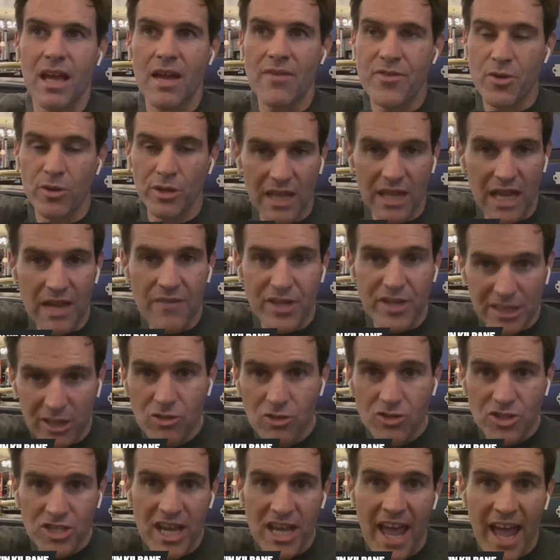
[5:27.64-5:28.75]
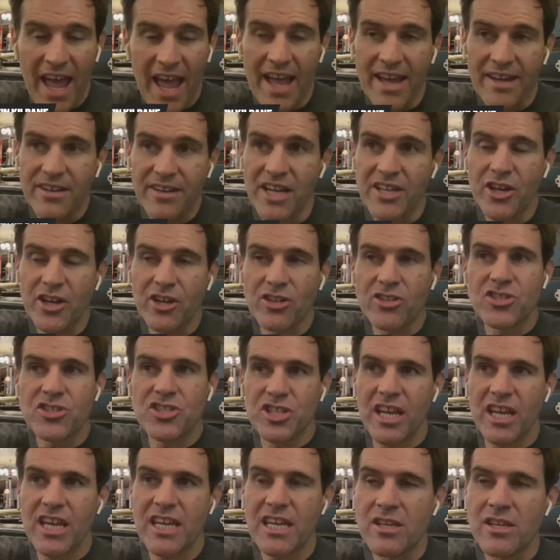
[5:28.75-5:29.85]
if you if you looked ahead and you could
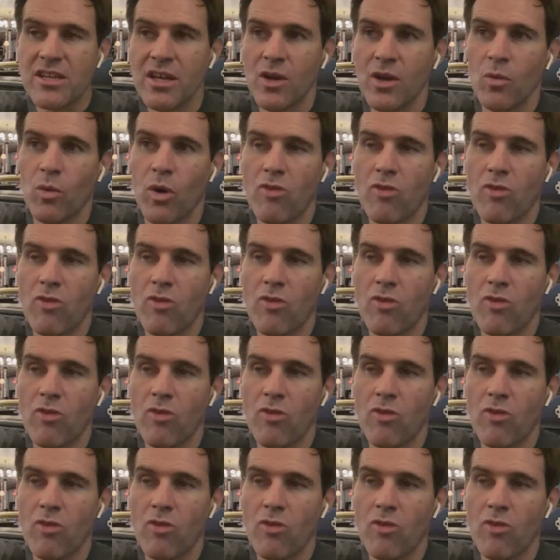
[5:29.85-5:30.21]
see